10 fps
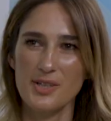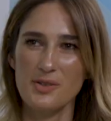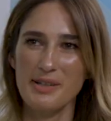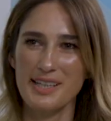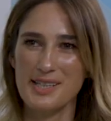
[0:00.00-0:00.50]

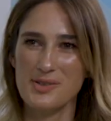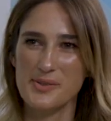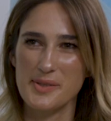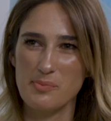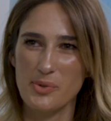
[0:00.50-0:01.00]
You make an
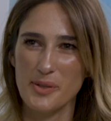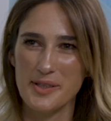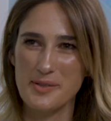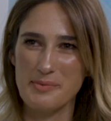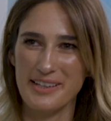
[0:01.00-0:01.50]
interesting
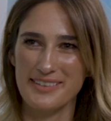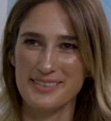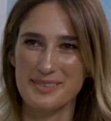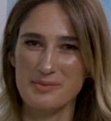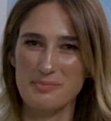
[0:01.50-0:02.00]
point about
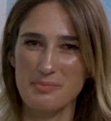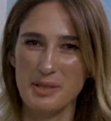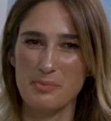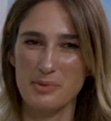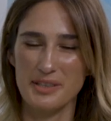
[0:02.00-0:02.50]

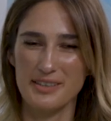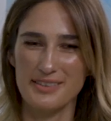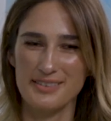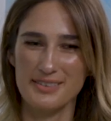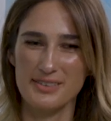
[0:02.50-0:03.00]
people
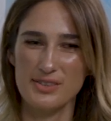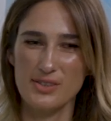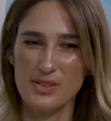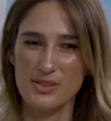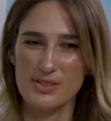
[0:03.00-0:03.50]
are
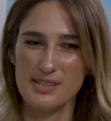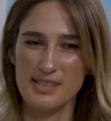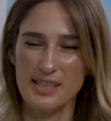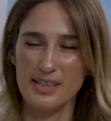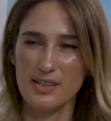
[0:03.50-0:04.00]

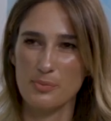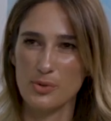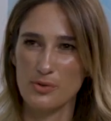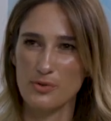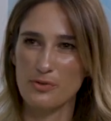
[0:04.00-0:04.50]
seeking
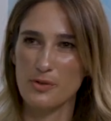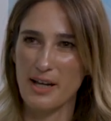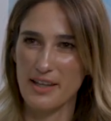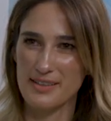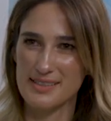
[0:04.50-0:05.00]
approval
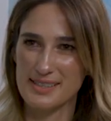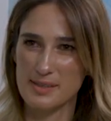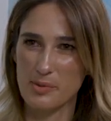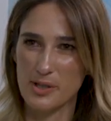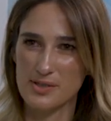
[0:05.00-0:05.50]
from others
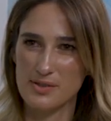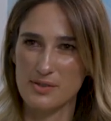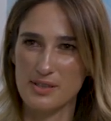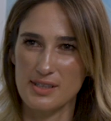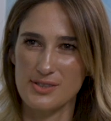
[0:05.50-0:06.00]
as opposed
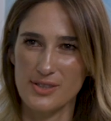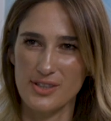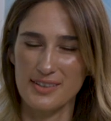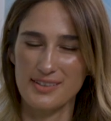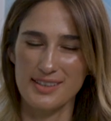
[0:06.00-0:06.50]
to
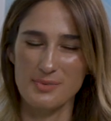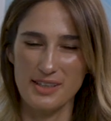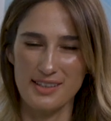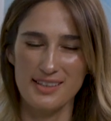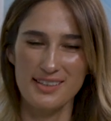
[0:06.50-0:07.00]

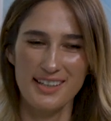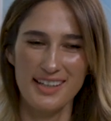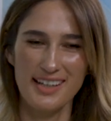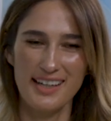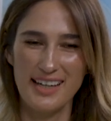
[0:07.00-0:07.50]
within.
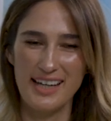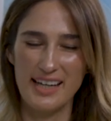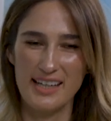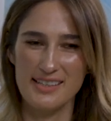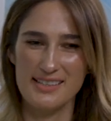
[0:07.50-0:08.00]

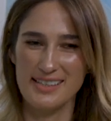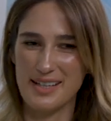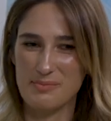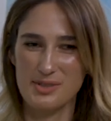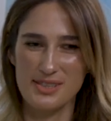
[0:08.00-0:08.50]
And
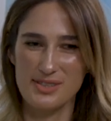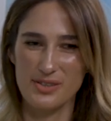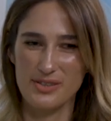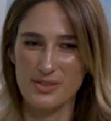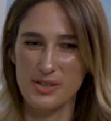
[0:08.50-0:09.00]

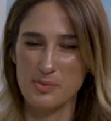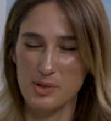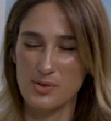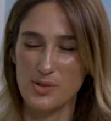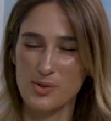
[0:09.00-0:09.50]
just on, I
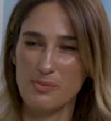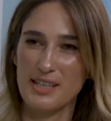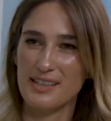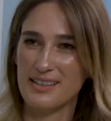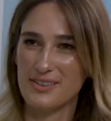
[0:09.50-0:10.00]
suppose, social
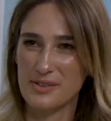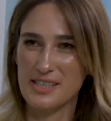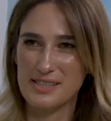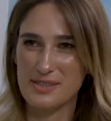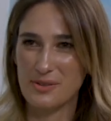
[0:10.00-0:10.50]
media or
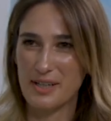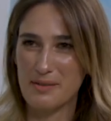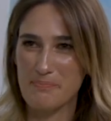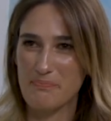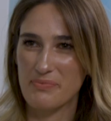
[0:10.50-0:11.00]

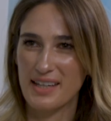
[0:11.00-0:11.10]
Instagram,